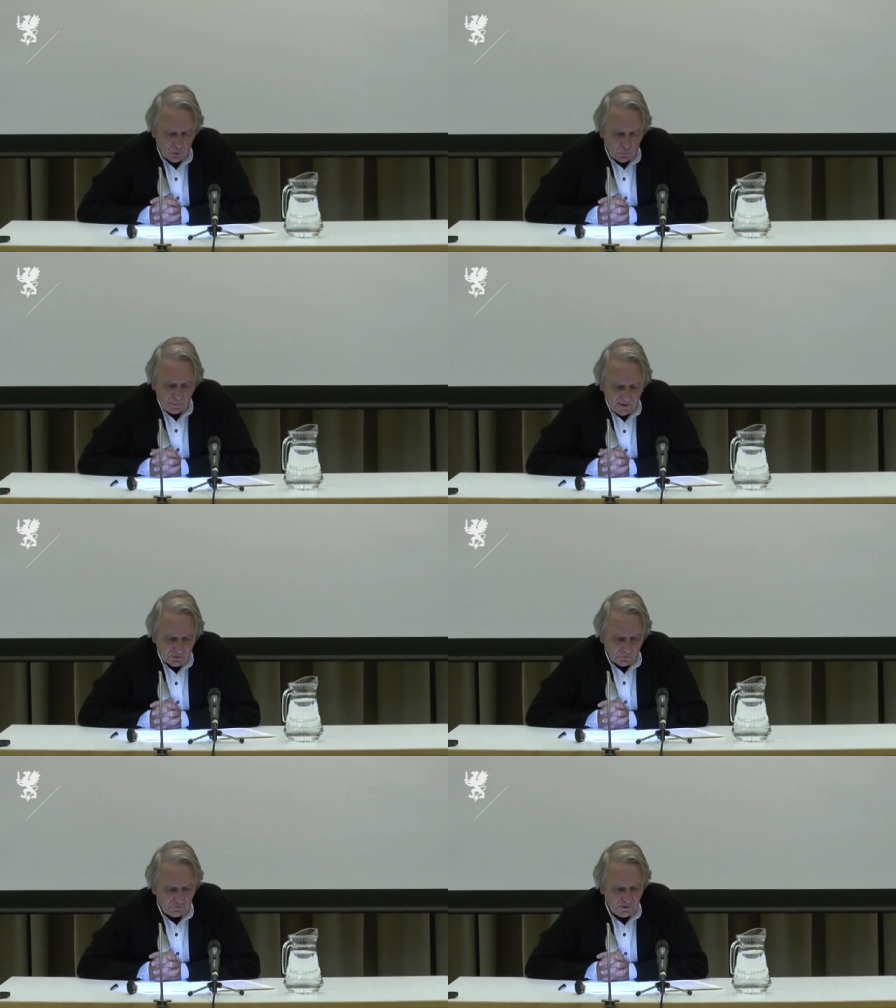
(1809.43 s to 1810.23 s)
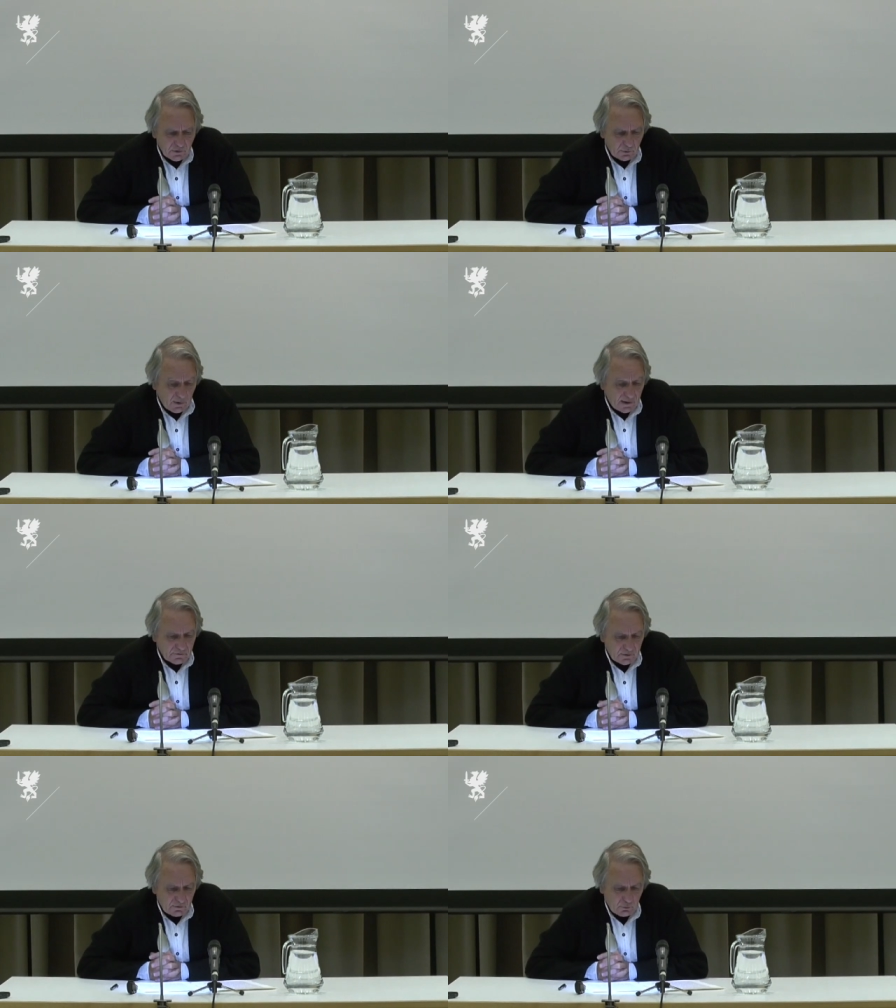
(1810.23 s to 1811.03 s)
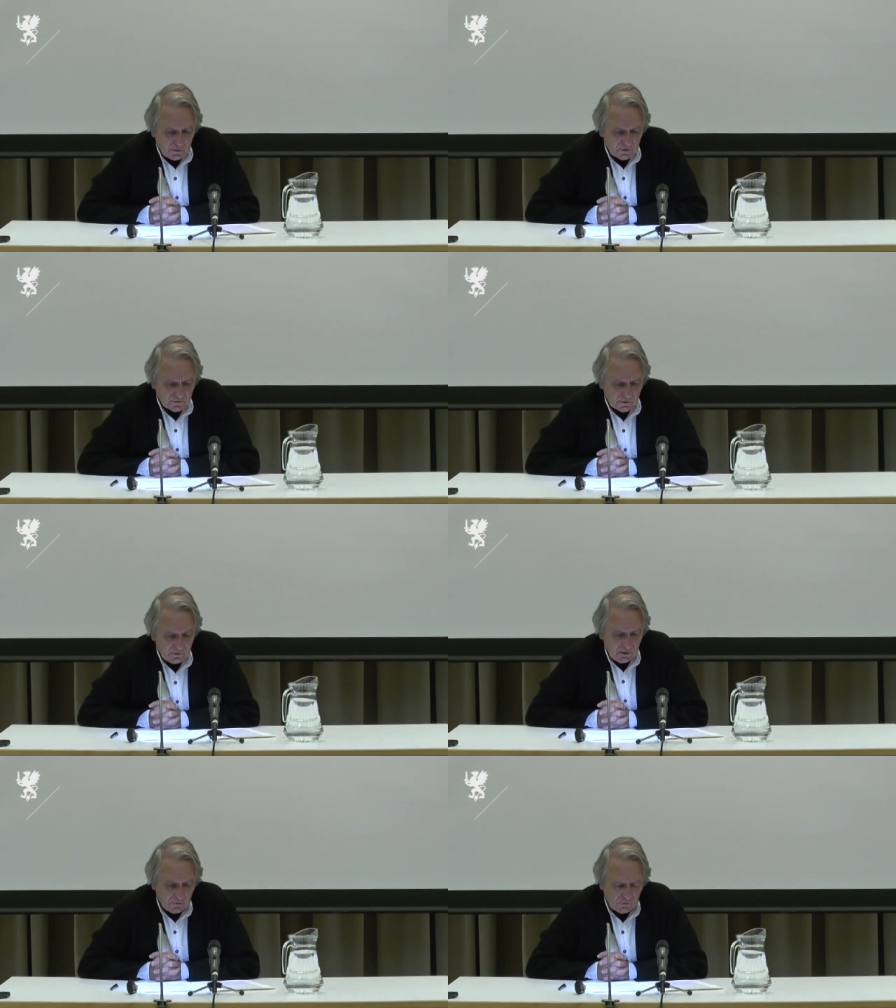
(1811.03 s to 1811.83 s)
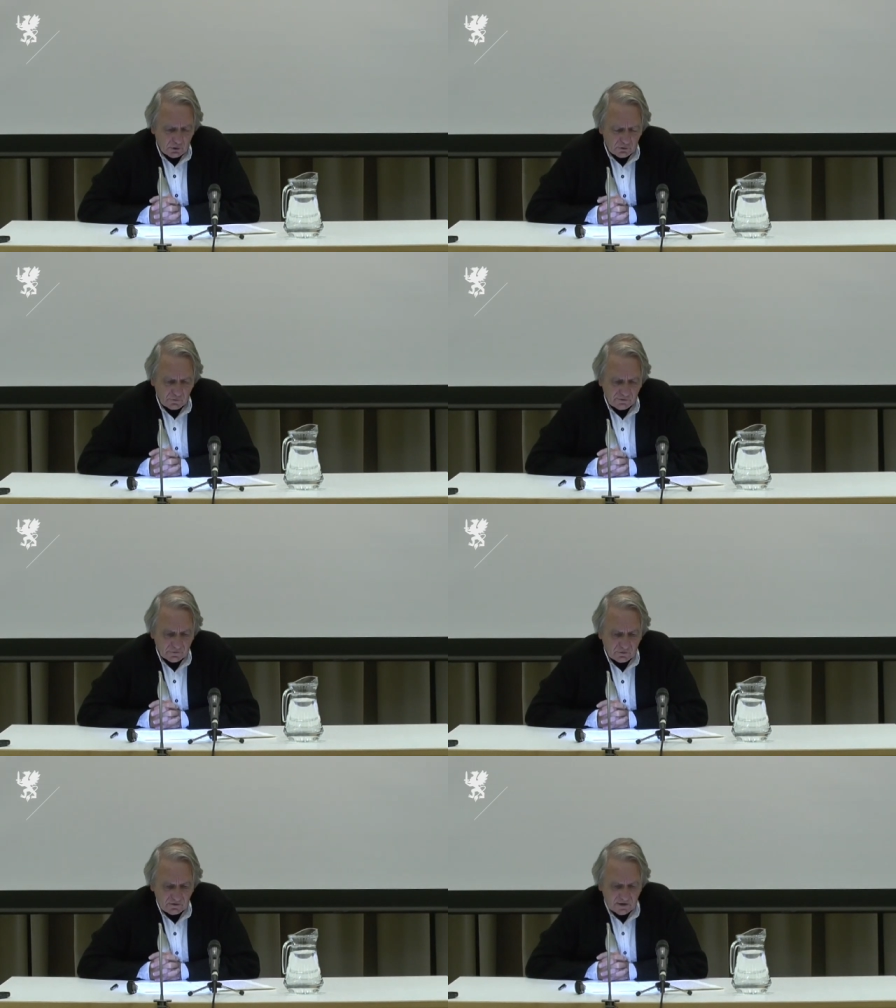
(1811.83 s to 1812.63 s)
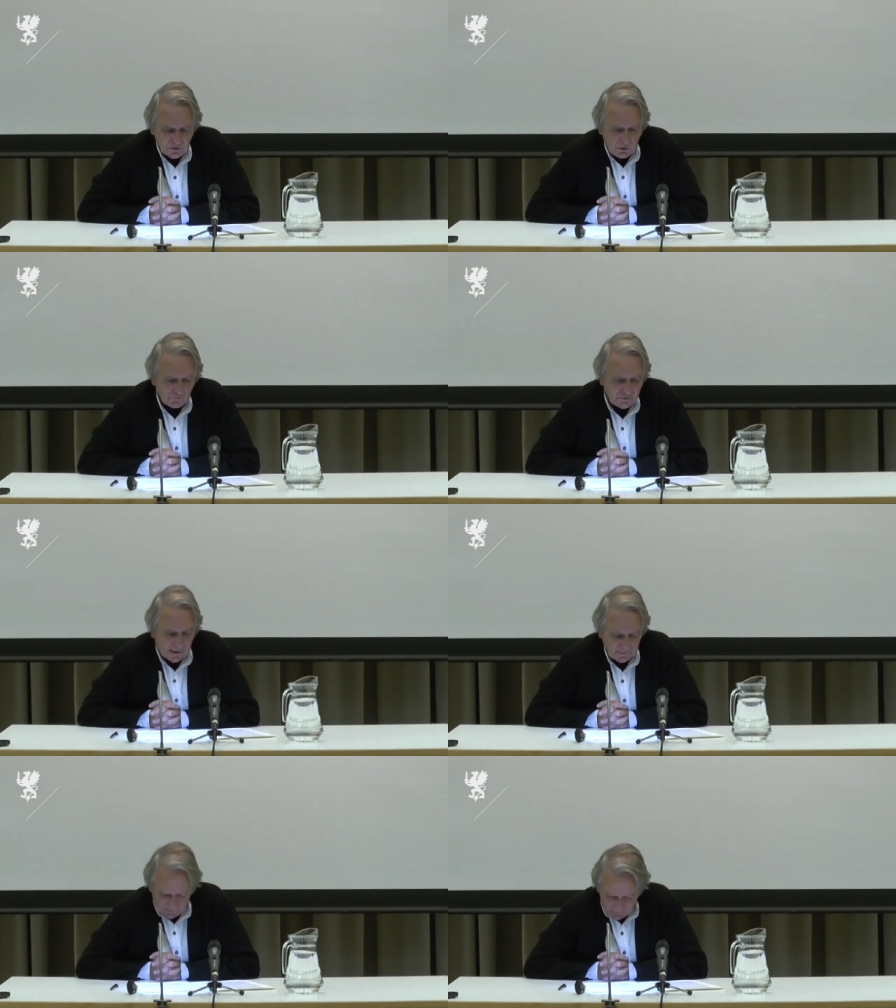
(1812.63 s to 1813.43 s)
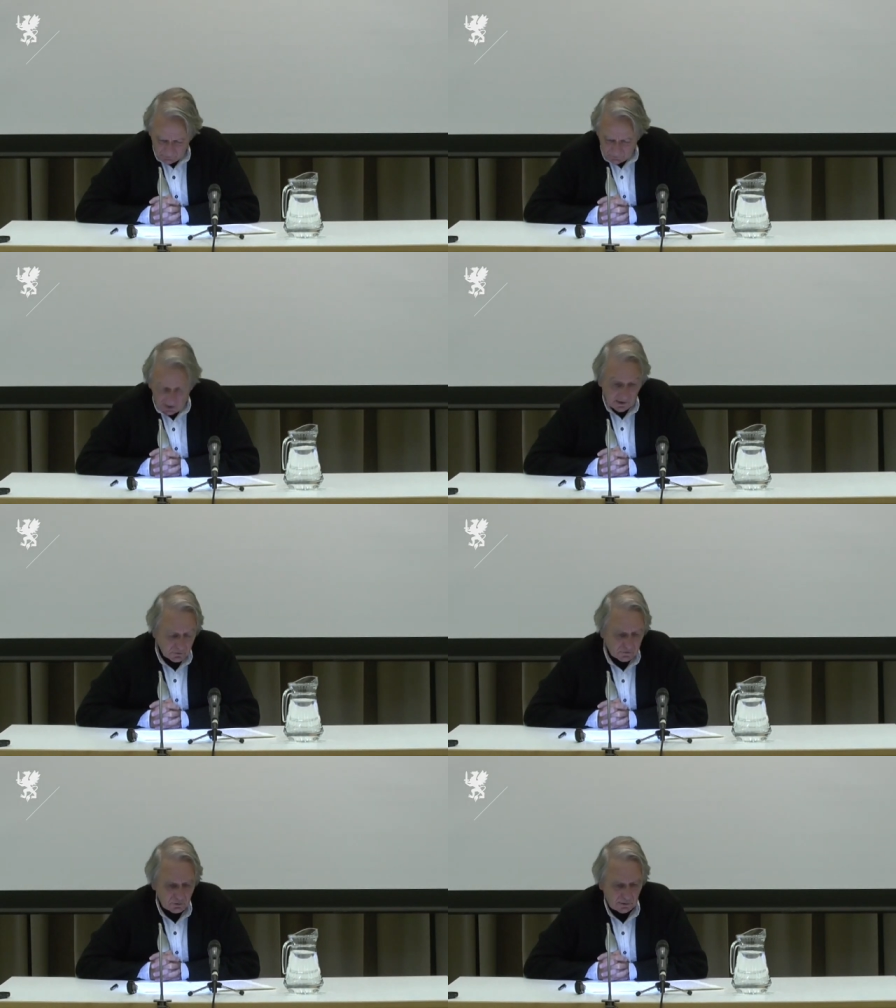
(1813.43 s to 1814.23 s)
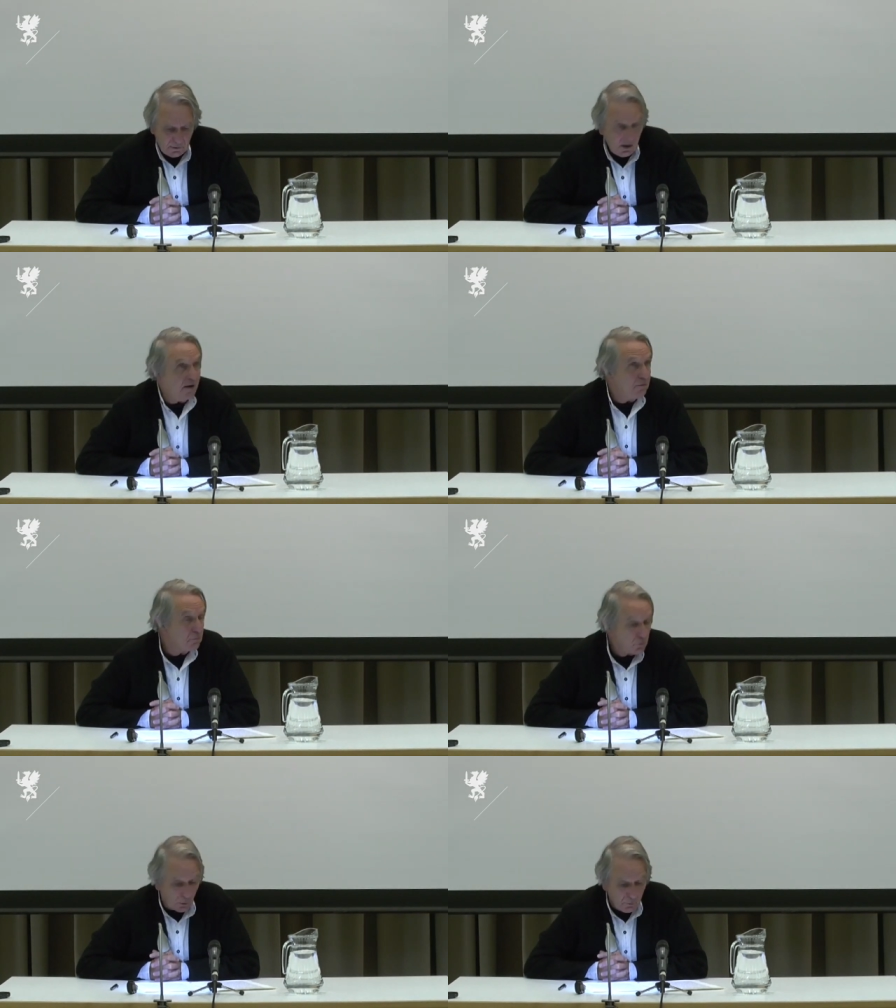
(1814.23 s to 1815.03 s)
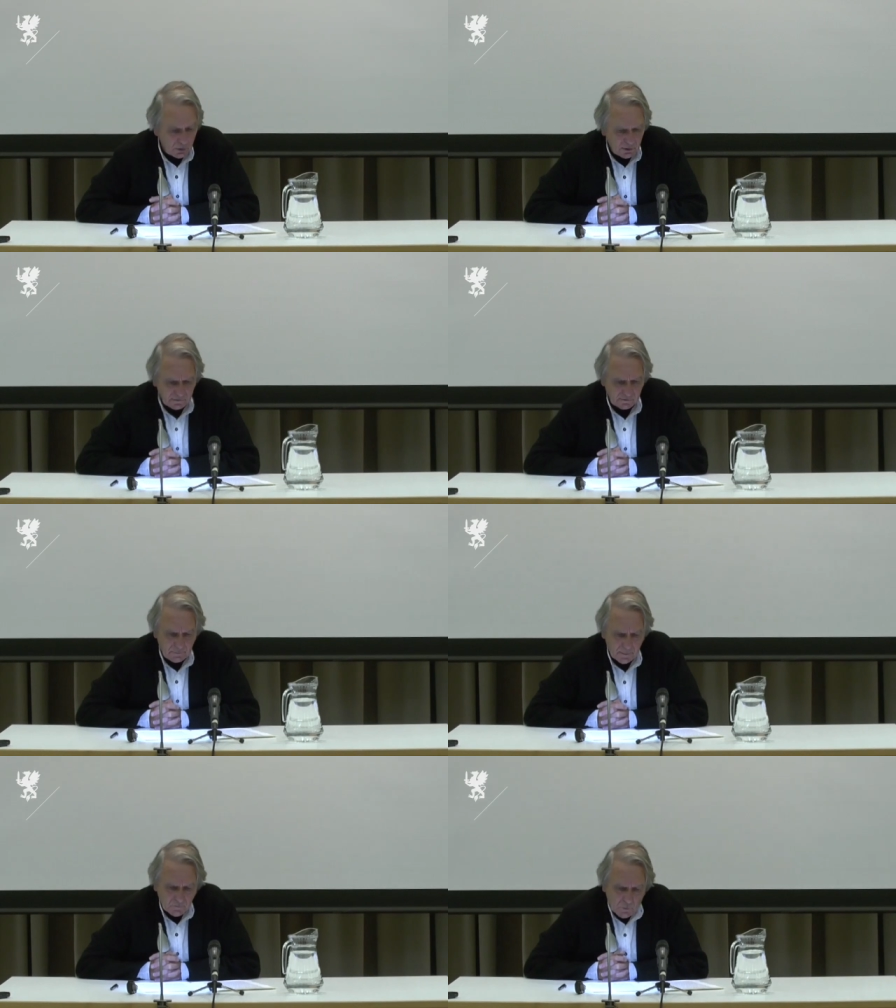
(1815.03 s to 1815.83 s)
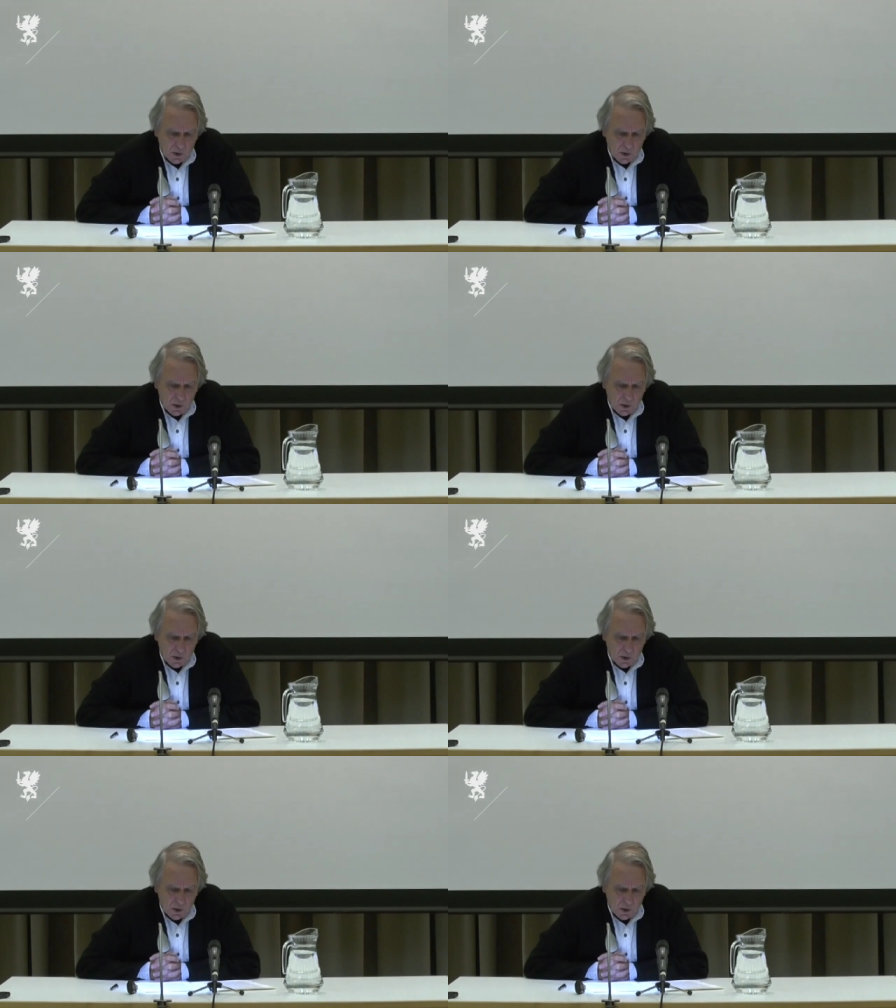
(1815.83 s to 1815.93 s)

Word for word: What makes her figure relevant to understand Vertov's association of dance, industry, and communism